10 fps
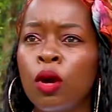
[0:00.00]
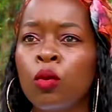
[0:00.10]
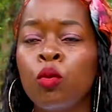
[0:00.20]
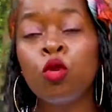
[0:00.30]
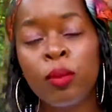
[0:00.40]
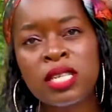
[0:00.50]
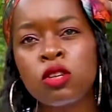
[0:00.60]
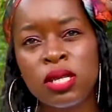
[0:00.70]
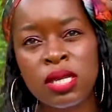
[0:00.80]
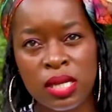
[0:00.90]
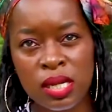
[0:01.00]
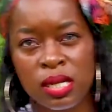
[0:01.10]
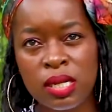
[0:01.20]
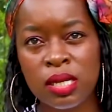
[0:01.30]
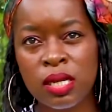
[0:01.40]
You must not
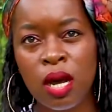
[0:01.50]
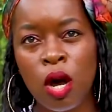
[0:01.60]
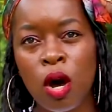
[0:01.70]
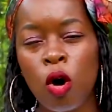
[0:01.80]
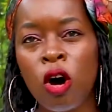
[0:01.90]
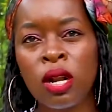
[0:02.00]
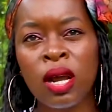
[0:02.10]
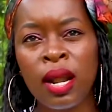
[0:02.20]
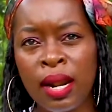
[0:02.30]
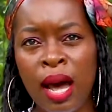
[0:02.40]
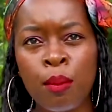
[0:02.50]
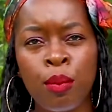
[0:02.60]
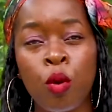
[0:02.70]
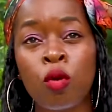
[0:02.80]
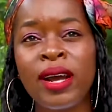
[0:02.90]
sit on a lump
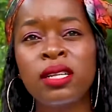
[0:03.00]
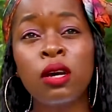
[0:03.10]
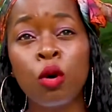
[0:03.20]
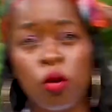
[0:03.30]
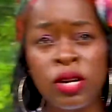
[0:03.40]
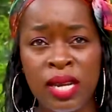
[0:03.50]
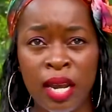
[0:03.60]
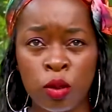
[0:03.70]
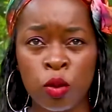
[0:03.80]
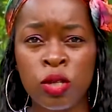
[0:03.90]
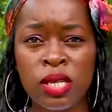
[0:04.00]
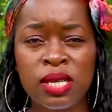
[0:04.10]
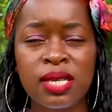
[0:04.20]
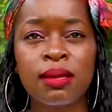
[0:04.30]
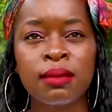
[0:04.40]
or a
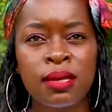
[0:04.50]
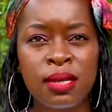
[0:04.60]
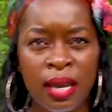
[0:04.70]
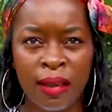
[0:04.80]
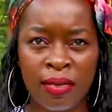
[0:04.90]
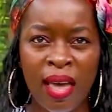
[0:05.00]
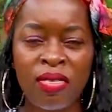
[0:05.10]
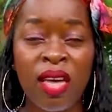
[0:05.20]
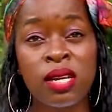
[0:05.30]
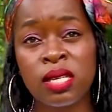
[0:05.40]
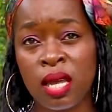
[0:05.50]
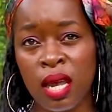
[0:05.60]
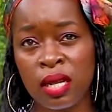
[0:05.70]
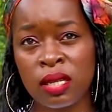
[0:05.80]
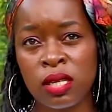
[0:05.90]
diagnosis and think that that is the
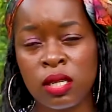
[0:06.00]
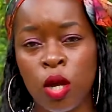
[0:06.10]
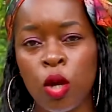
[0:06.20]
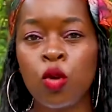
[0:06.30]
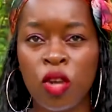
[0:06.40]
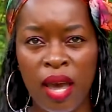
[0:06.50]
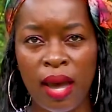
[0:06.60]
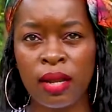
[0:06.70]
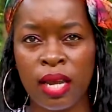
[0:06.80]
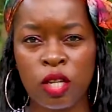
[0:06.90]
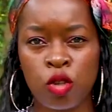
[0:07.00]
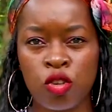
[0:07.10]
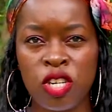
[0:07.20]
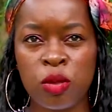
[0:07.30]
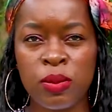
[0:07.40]
end. You can get
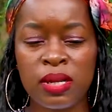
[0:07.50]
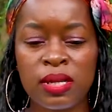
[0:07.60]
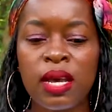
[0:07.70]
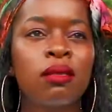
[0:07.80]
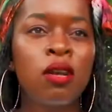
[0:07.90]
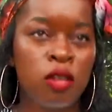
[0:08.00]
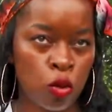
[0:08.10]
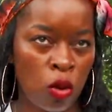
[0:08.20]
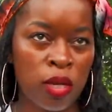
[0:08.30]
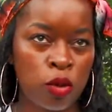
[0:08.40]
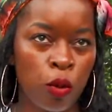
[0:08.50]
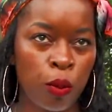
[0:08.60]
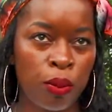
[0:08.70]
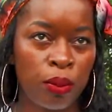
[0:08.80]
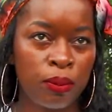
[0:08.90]
treatment. There is always
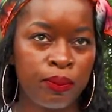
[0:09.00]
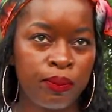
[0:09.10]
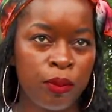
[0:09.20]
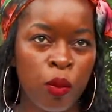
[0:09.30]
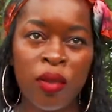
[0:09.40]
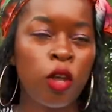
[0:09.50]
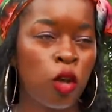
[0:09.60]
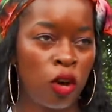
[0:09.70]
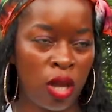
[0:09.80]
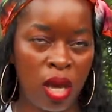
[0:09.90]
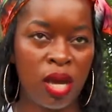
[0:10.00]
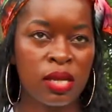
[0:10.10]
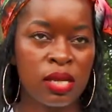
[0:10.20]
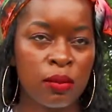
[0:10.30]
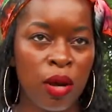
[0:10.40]
hope. Whether you're here
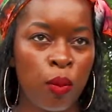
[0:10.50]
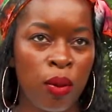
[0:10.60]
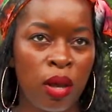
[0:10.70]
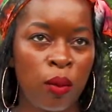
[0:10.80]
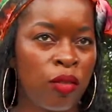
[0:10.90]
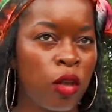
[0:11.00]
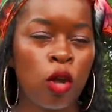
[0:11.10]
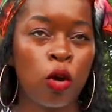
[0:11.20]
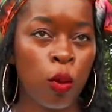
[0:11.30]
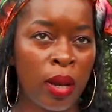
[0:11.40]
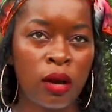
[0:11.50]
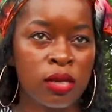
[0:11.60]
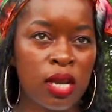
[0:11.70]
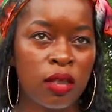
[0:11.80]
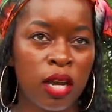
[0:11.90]
in Zimbabwe, whether you're going
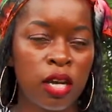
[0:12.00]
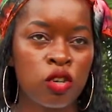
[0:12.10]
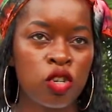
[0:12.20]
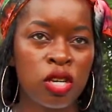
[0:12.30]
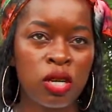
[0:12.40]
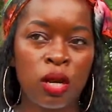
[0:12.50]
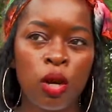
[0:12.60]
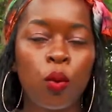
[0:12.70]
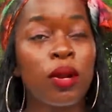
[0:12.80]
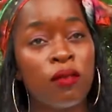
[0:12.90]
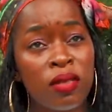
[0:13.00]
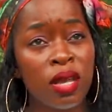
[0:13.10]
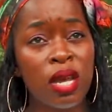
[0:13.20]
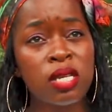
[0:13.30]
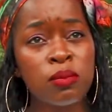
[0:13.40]
outside the country, whatever the
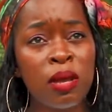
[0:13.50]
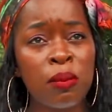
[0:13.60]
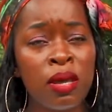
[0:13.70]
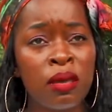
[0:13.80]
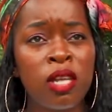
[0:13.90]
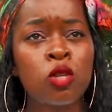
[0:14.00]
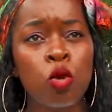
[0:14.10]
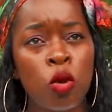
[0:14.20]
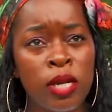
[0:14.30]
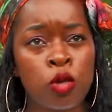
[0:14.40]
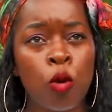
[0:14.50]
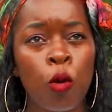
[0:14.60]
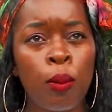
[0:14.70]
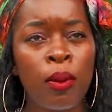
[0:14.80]
case may be, there's always hope.